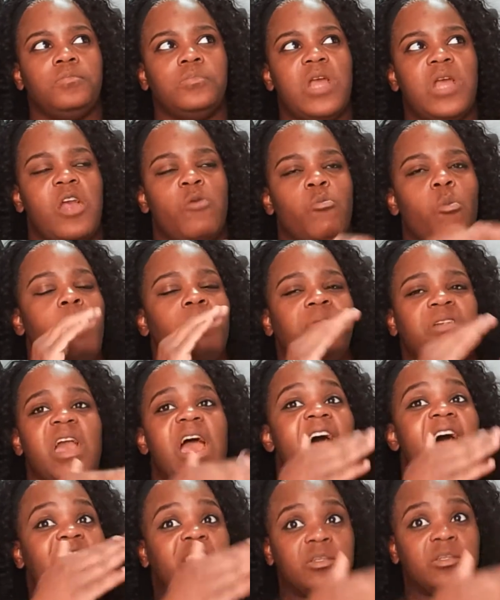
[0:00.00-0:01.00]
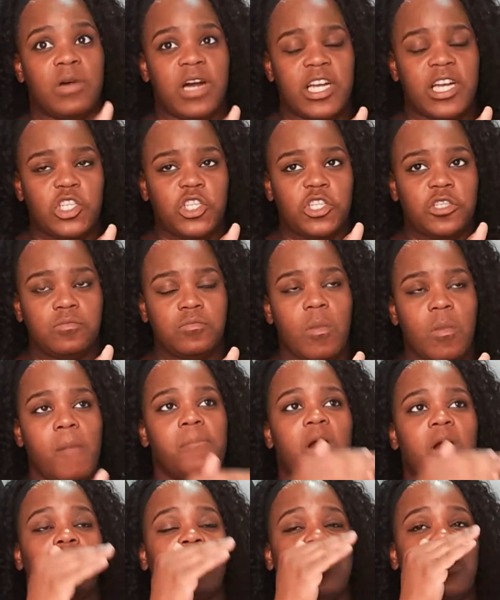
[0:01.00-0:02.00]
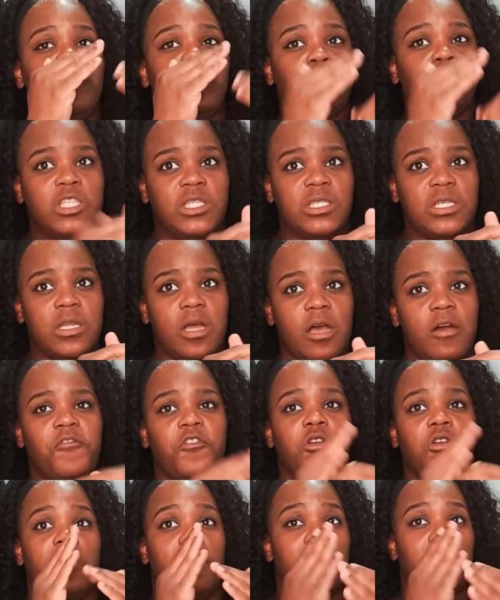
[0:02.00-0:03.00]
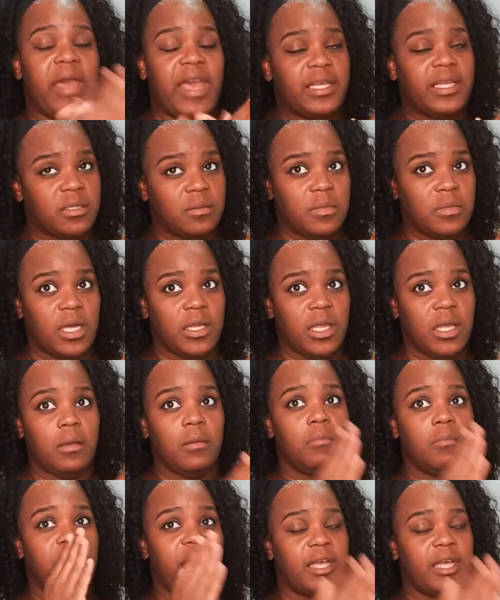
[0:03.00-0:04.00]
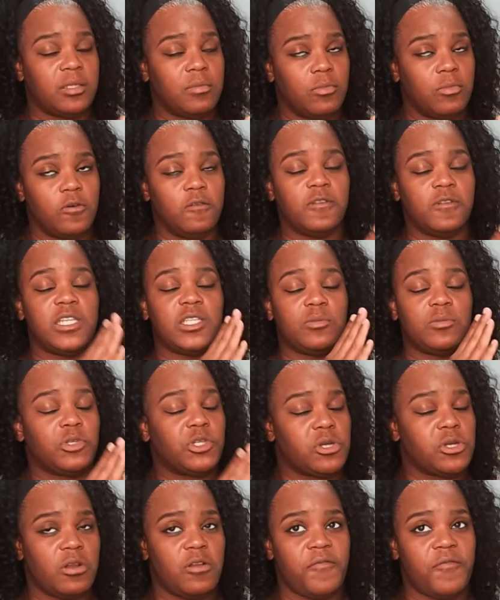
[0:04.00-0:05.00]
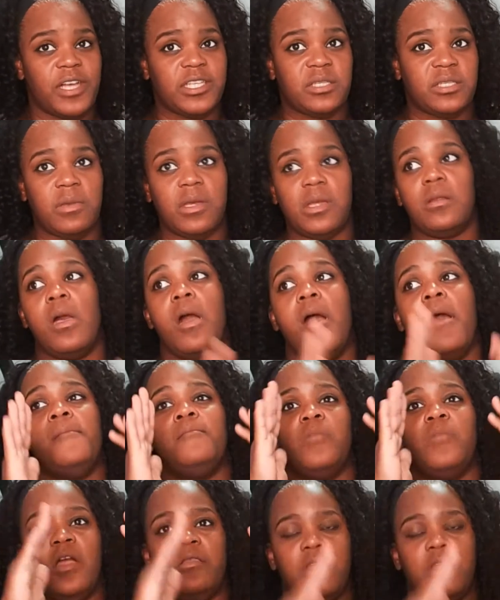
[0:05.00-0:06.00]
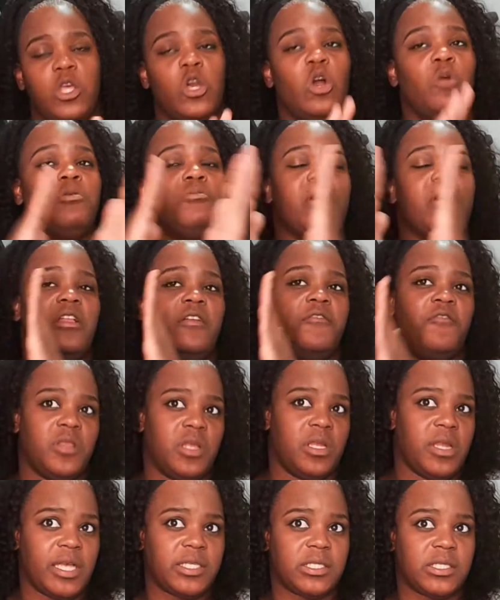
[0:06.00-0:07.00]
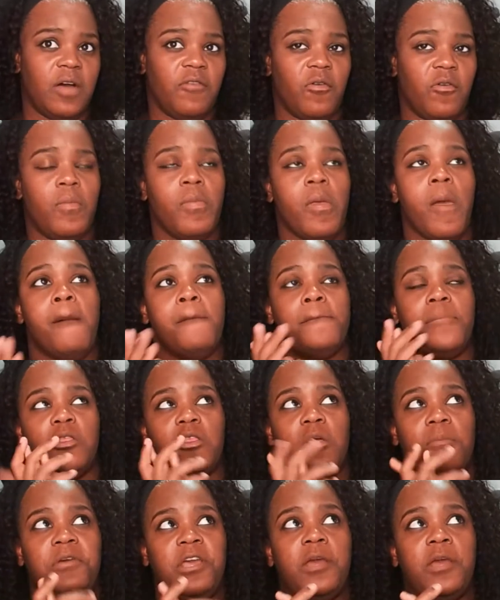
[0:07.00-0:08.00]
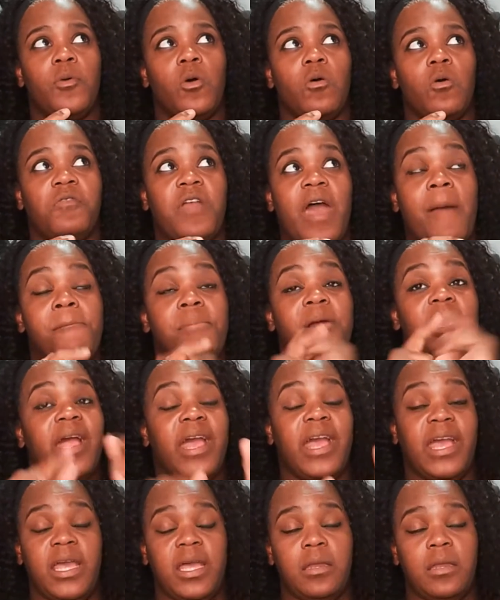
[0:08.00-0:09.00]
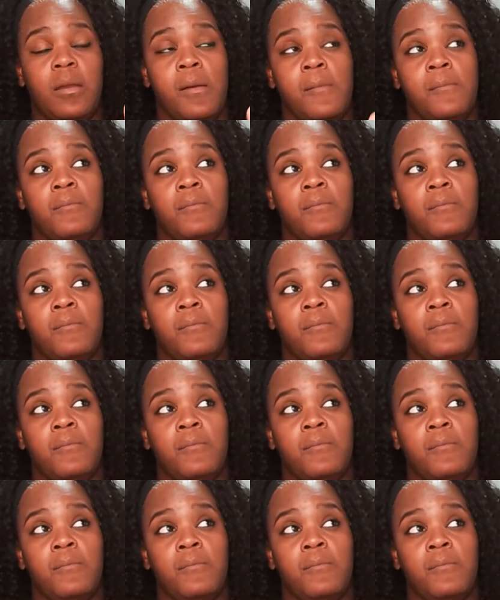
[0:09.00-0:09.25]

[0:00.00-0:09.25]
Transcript: it won't be as much. I'll give you just enough for you to make some money, make some moves, get some return on investment, and then you'll be ready for the next level. But the people that paid